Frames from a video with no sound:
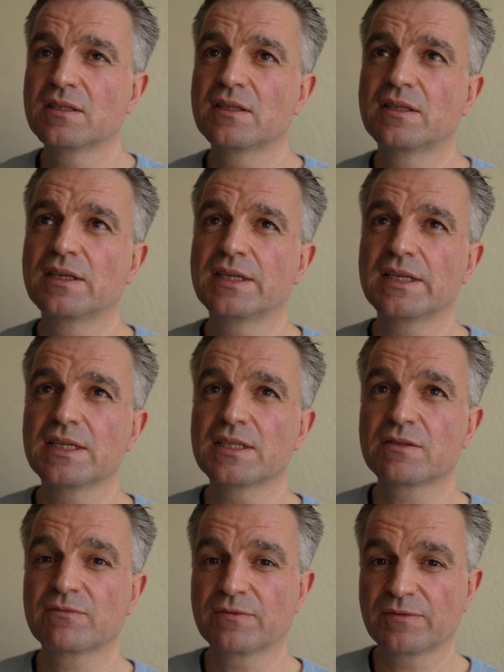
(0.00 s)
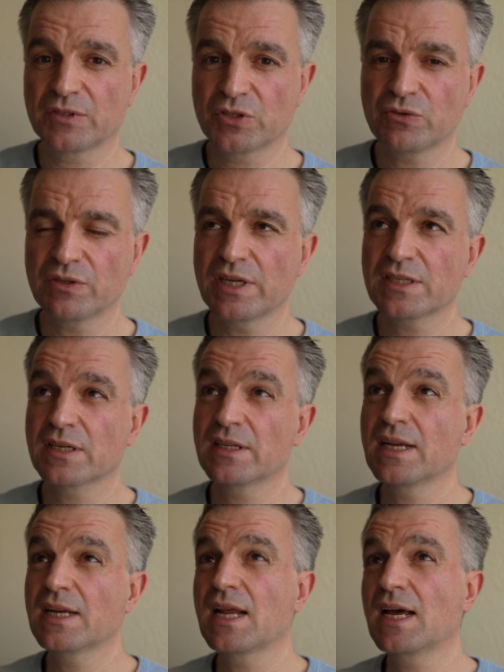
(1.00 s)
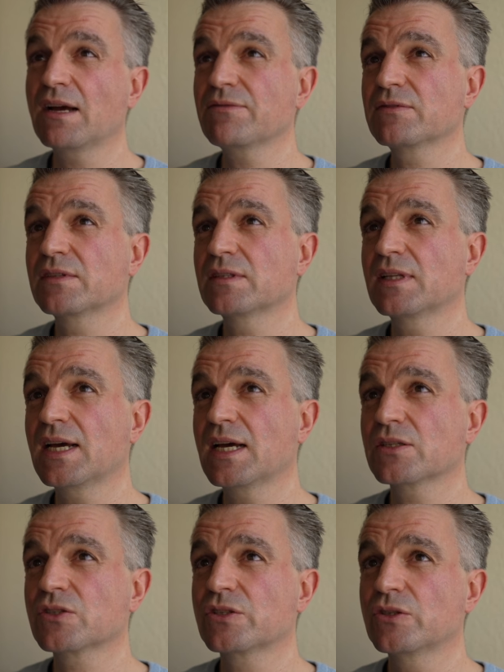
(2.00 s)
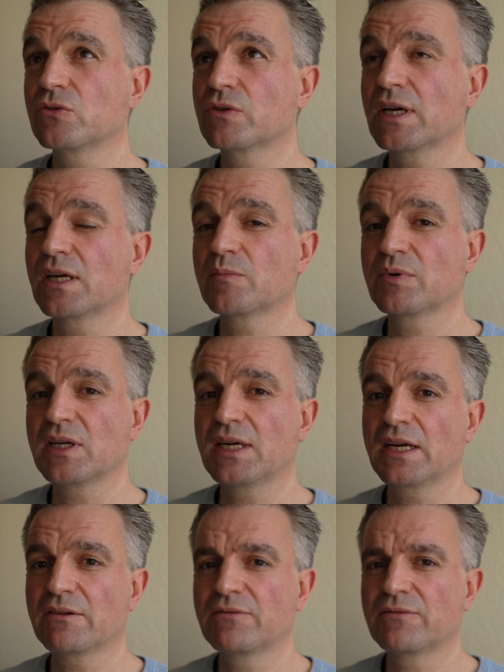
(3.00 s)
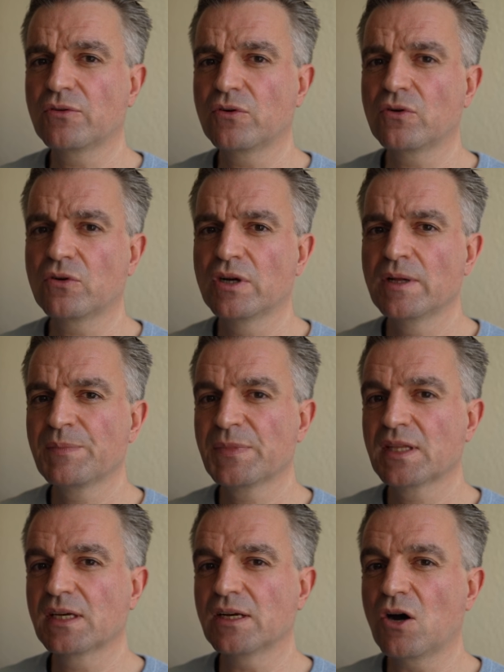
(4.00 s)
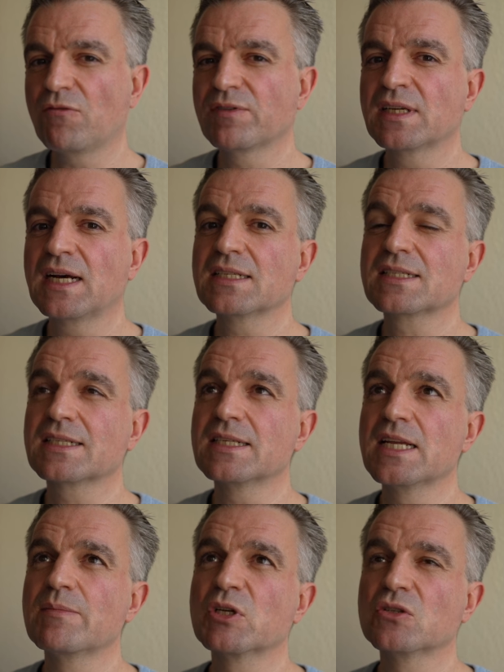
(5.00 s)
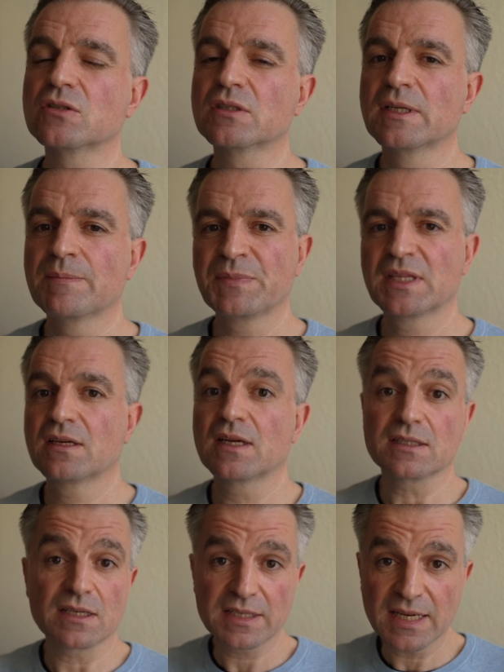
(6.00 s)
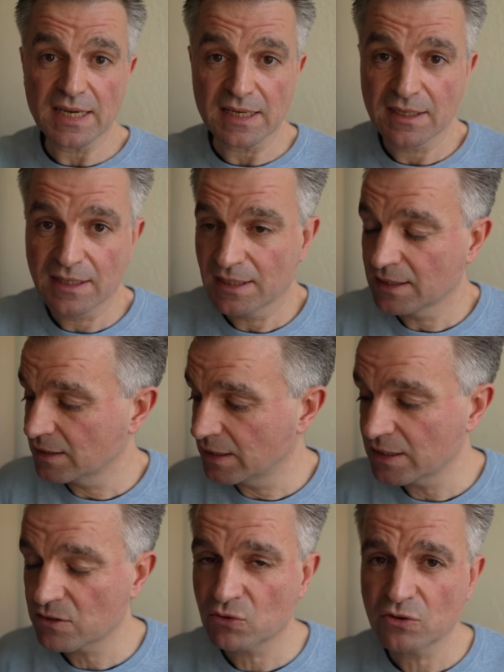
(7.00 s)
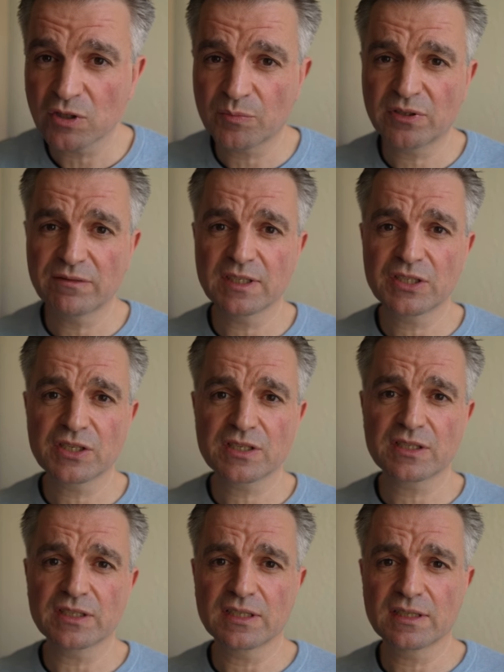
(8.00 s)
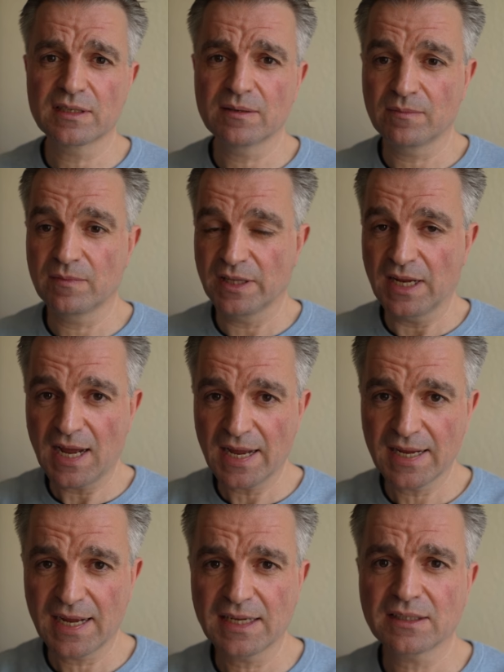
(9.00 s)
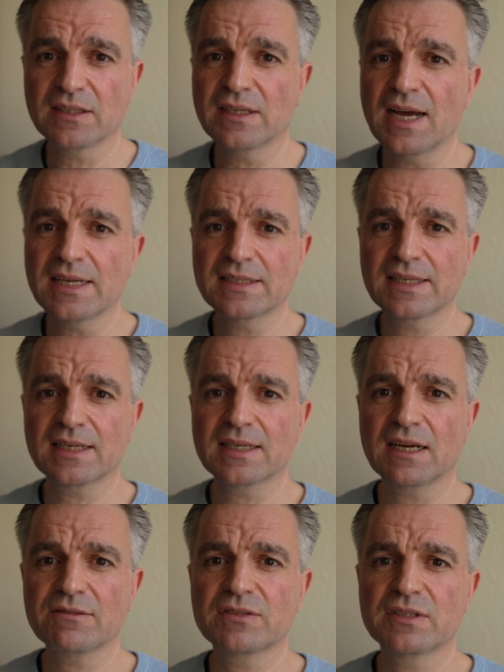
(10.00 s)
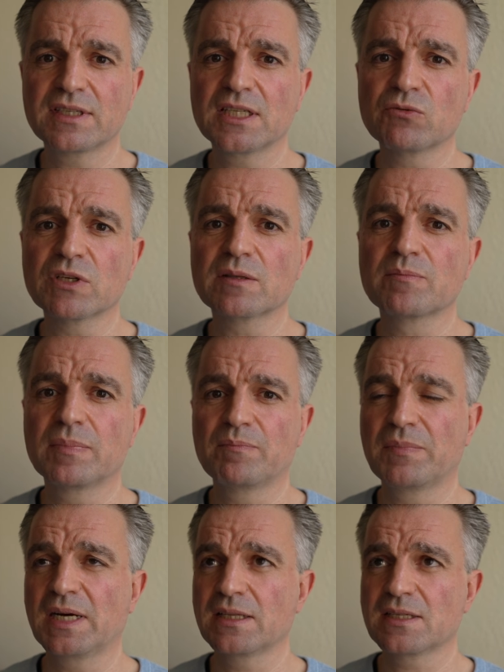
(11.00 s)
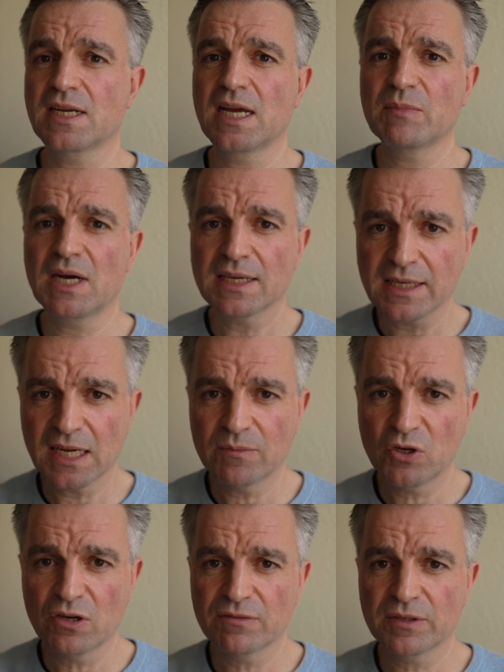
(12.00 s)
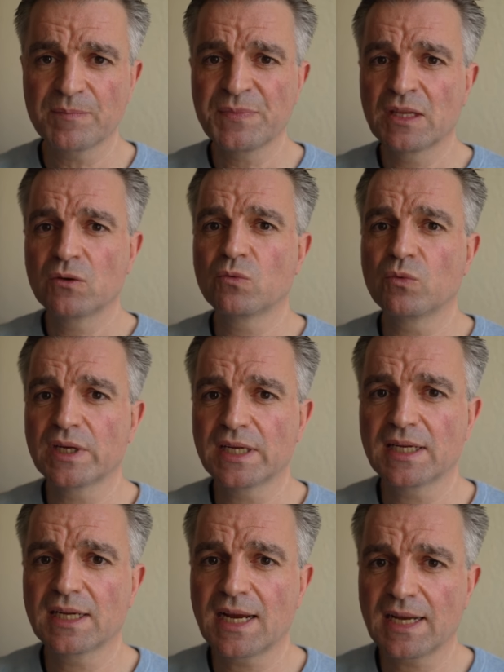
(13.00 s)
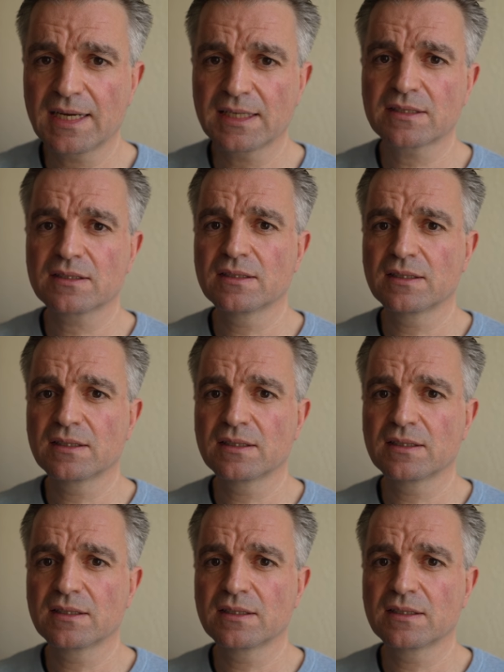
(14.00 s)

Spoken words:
that is for 2 years, and then after that you can apply for an Aufenthaltsgenehmigung. As I say, these are all the privileges that I had that I didn't have to deal with. By the time I came over, we had